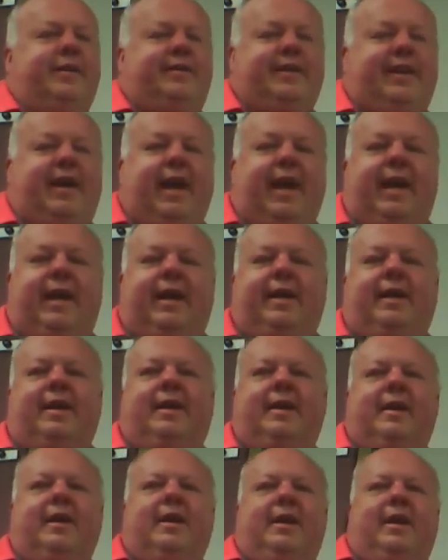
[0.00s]
Scan it,
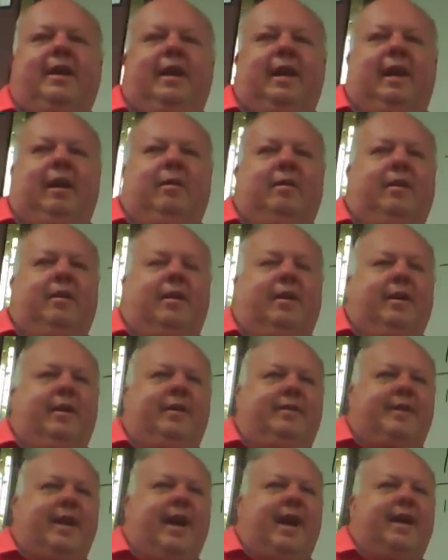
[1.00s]

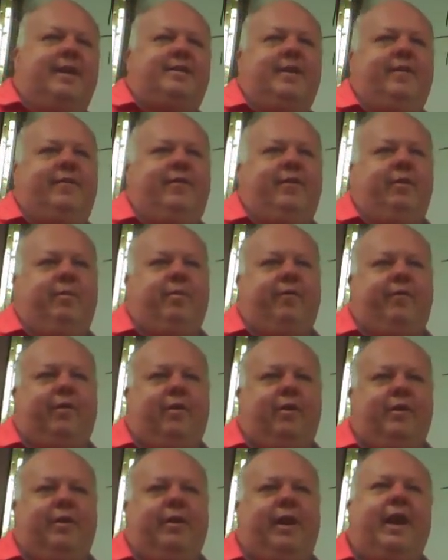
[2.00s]
attach it if you
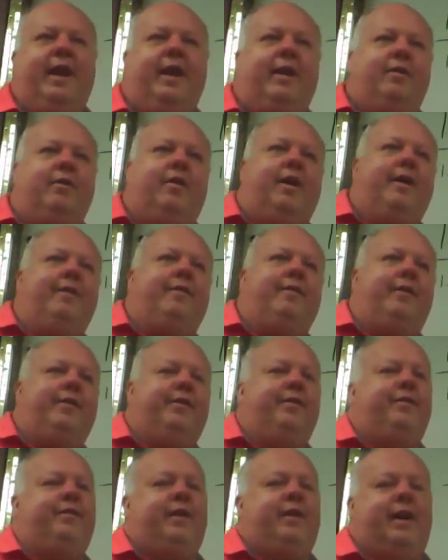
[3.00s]
prefer to handwrite
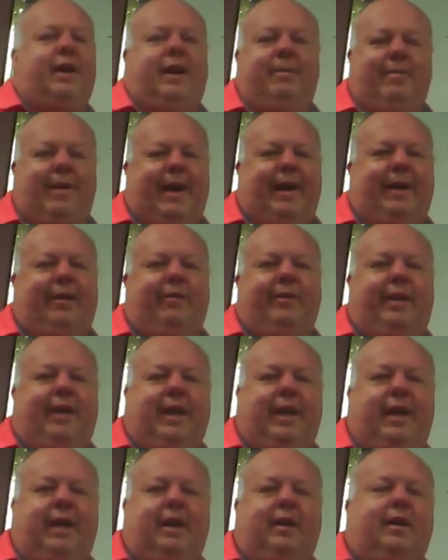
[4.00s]
versus type. I don't
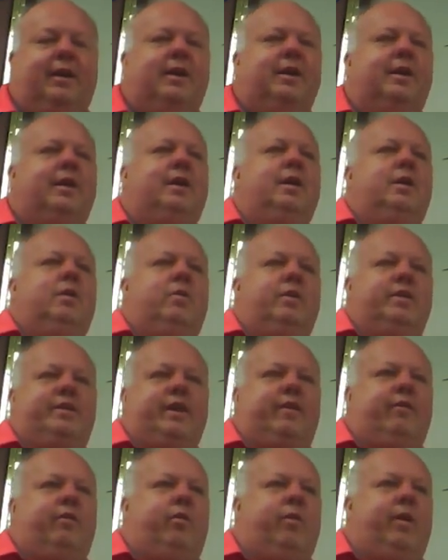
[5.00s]
care,
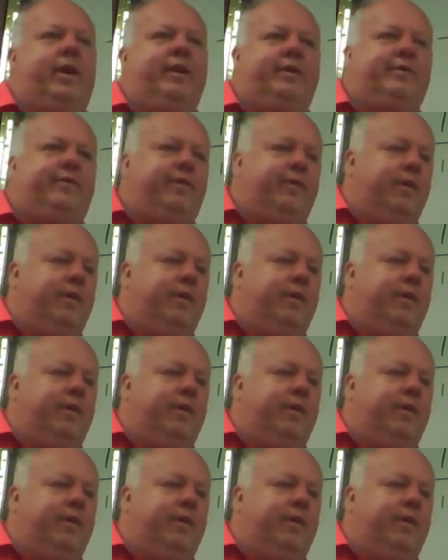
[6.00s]
whichever way is